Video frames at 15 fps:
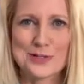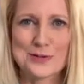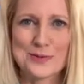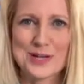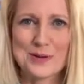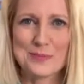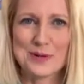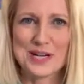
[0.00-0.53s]

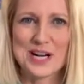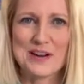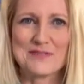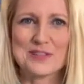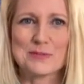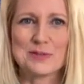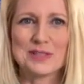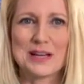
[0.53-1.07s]
So we are pretty
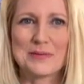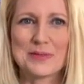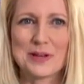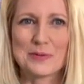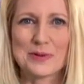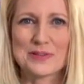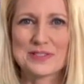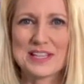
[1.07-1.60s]
comfortable out
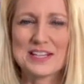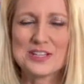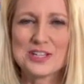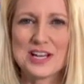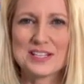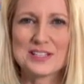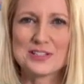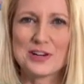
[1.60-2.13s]
there with
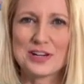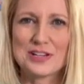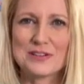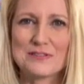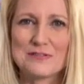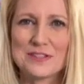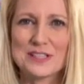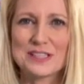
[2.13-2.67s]
sunshine starting
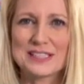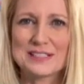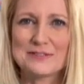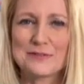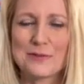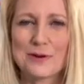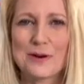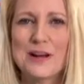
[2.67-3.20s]
to fill in
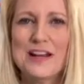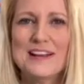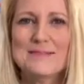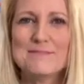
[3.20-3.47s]
for